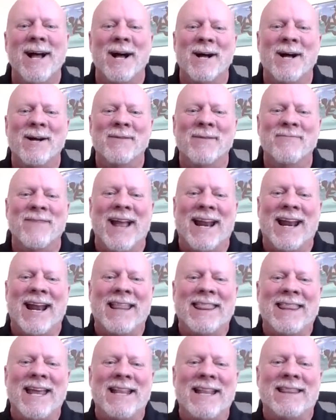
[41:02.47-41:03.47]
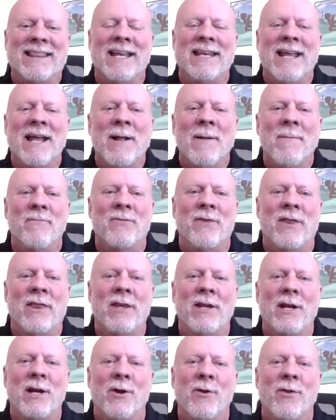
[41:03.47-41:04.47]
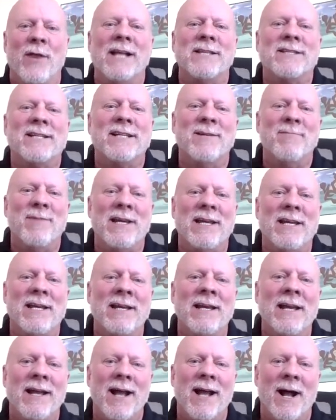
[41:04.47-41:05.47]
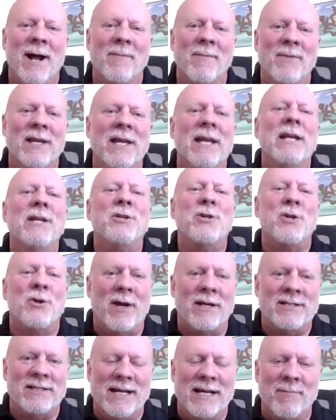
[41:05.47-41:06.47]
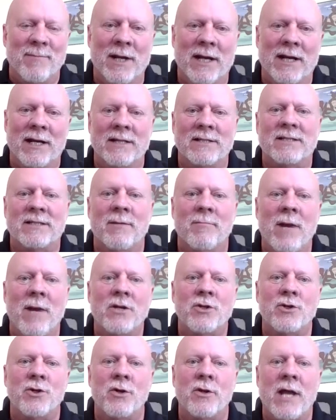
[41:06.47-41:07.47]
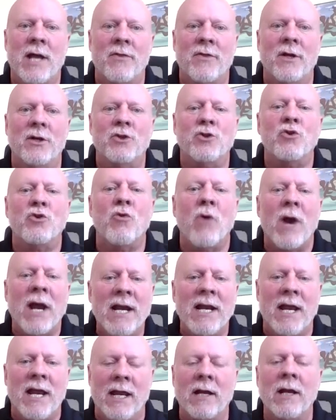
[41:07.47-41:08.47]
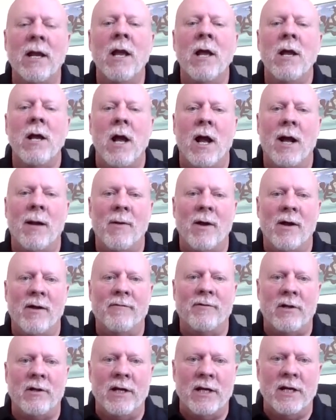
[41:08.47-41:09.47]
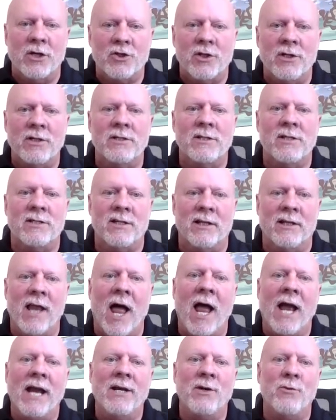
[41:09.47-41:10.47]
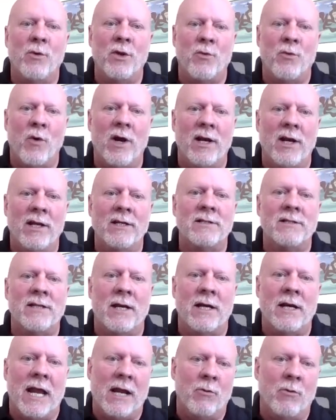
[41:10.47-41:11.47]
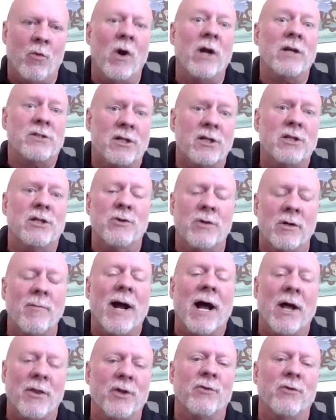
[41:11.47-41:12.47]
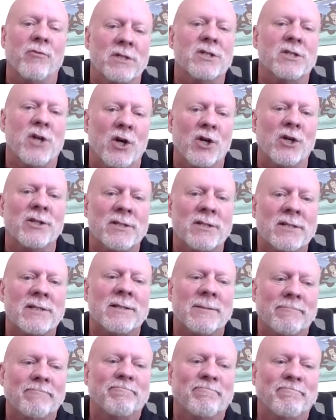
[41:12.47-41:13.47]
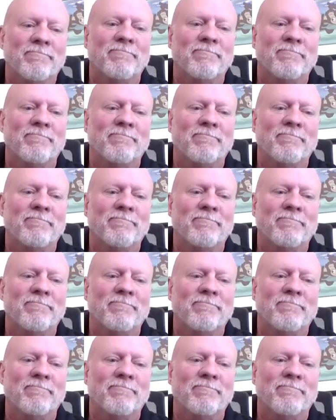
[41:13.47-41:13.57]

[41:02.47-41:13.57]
And I think that that's going to be the interesting bit, is to make sure that the training of clinicians is aligned with what it is and what to do about the results.